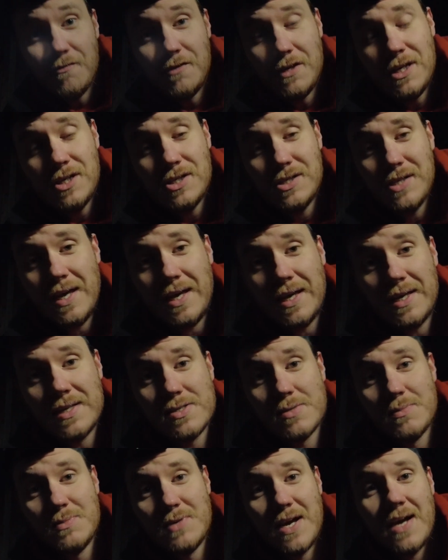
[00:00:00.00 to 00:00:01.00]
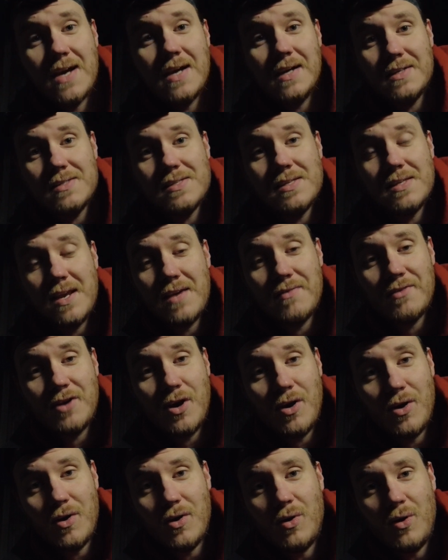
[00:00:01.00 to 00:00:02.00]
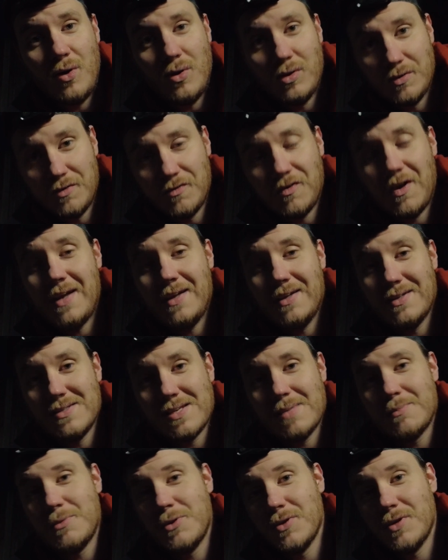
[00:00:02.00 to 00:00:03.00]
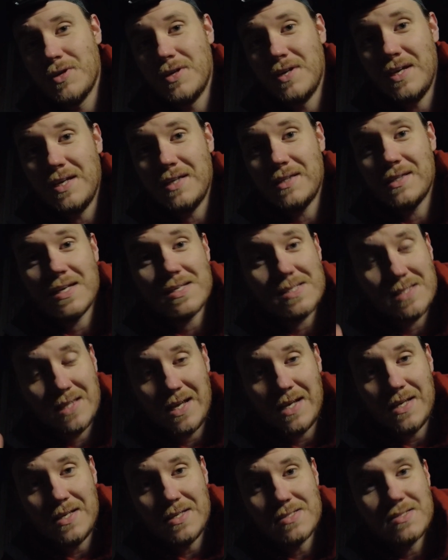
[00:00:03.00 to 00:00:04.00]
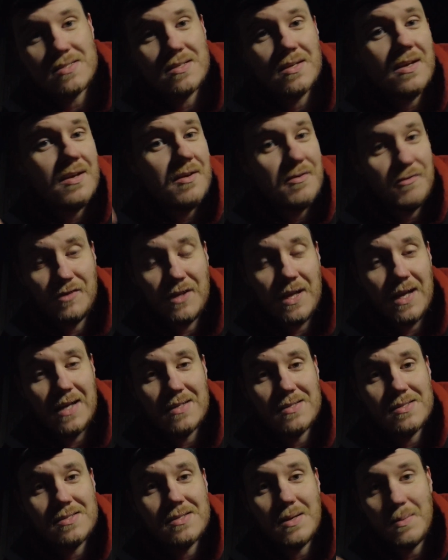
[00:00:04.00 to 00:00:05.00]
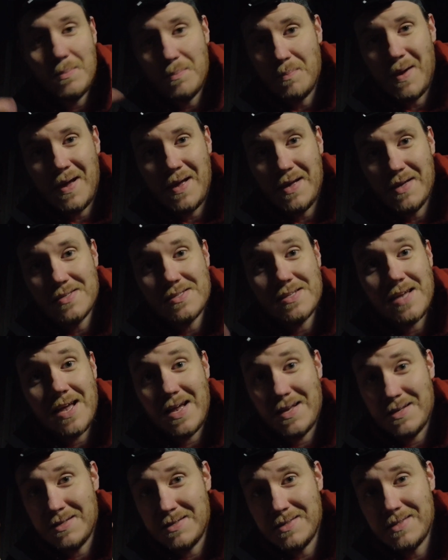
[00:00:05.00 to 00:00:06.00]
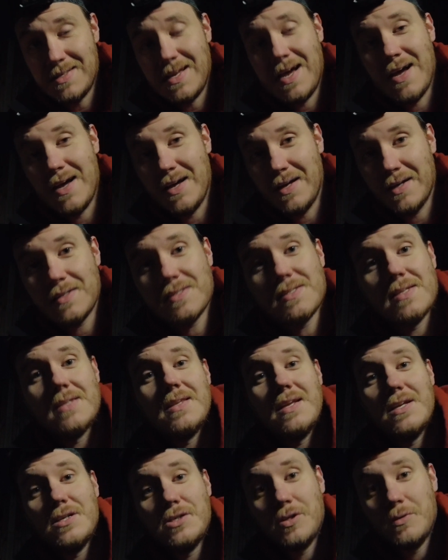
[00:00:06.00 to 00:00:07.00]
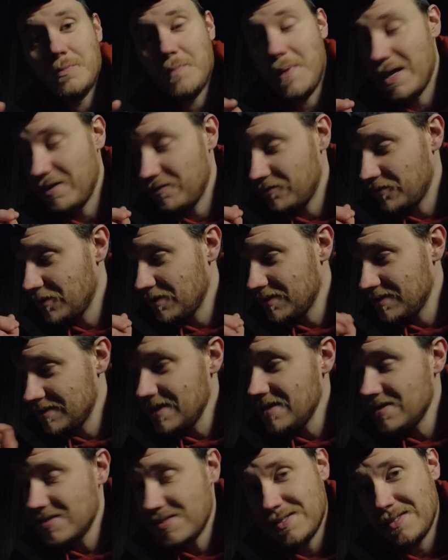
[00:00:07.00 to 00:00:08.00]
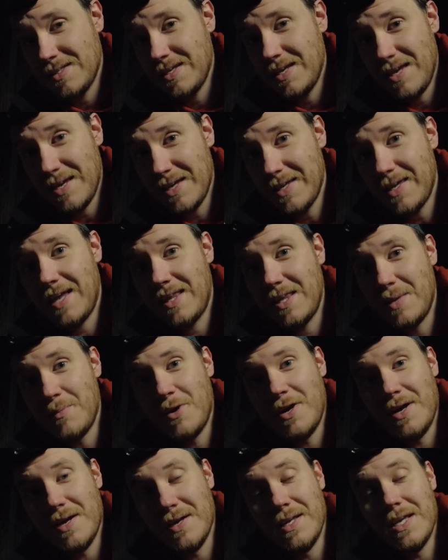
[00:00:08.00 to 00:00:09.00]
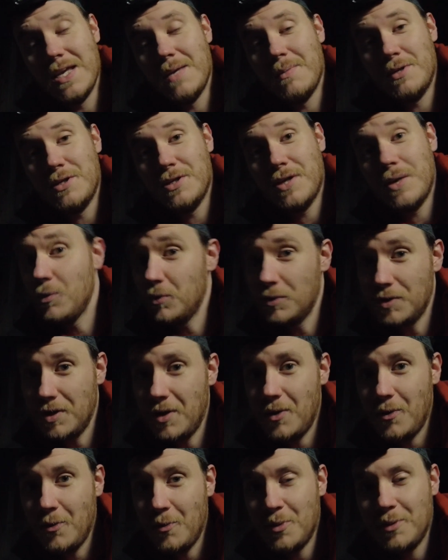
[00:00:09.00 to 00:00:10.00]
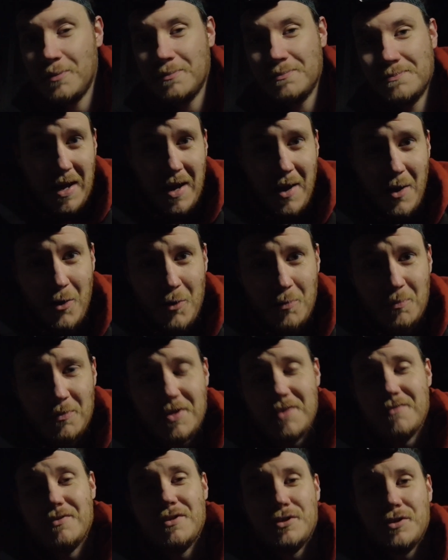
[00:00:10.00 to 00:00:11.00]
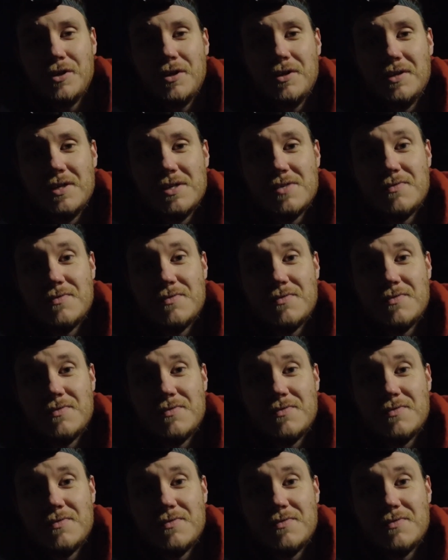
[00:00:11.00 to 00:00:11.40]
finish taking some darks, and then I've got all the files I'm going to need. That's lights, flats, bias and darks, and that should make for a decently calibrated image, I would hope. I hope that you've enjoyed